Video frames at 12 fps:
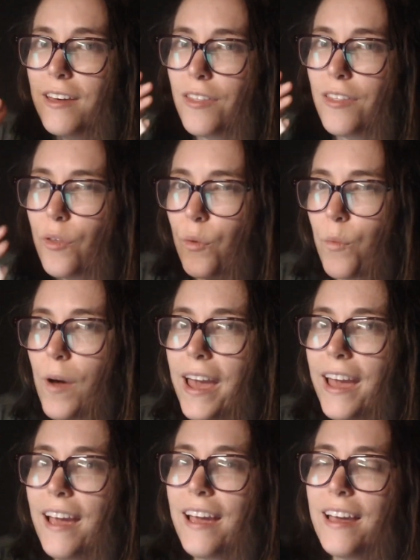the
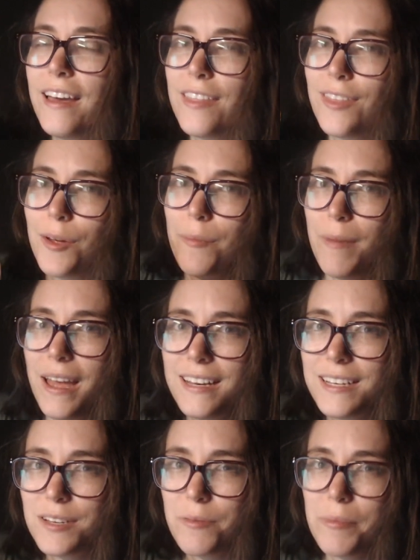way they're meant
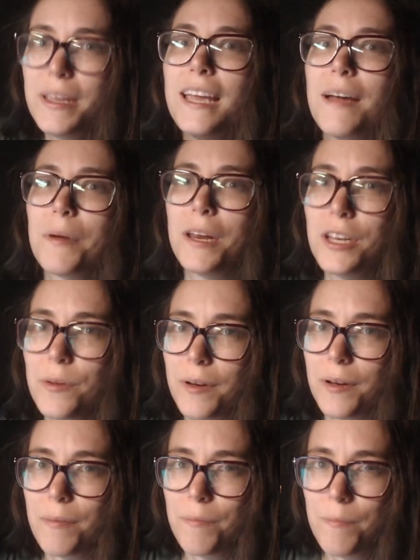to be. I'm going to do a
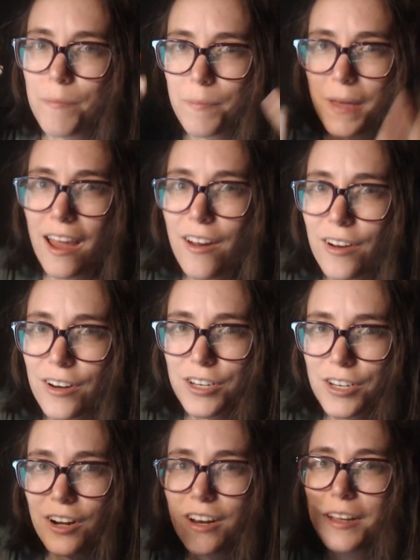
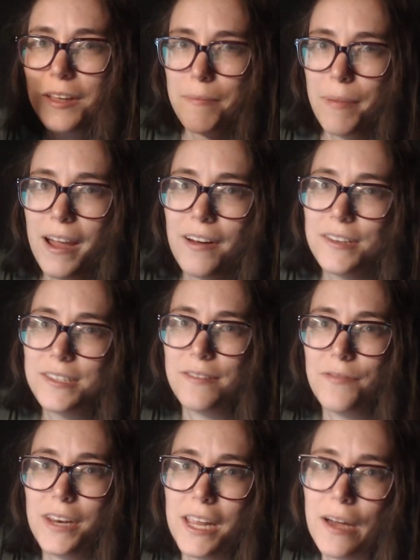character comparison
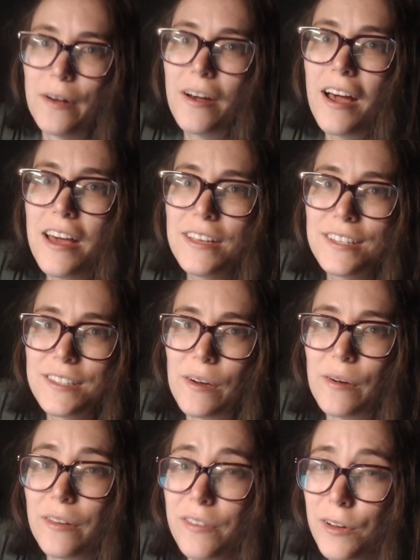video. So
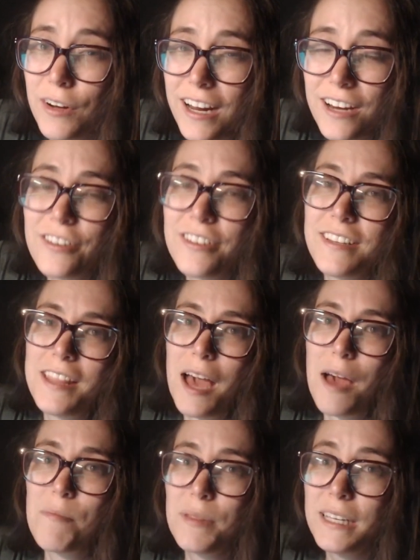if you're interested in that,
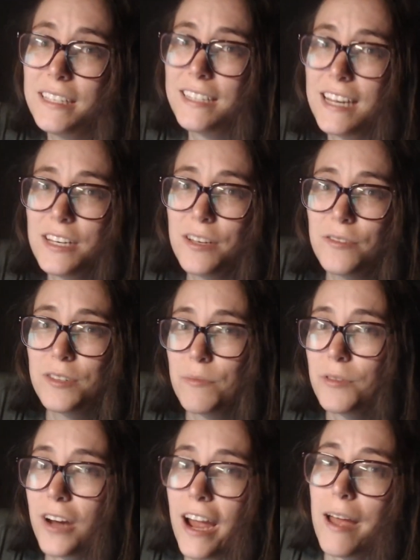please stay tuned,
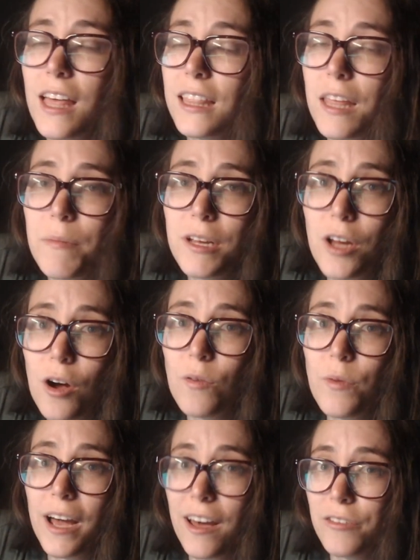subscribe. Let me know what
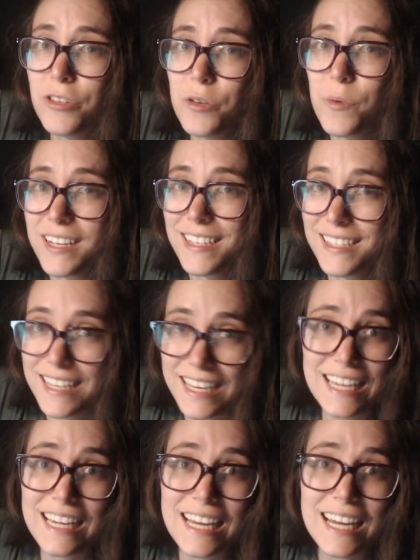else you want to
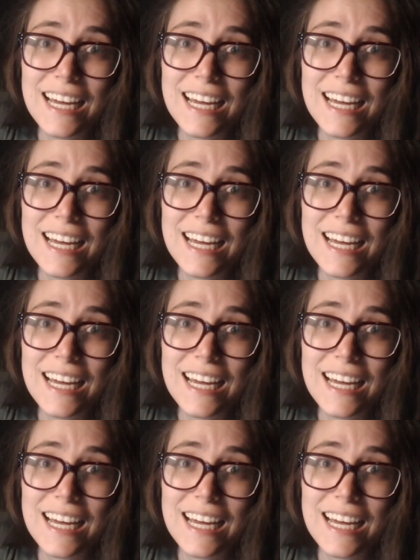see,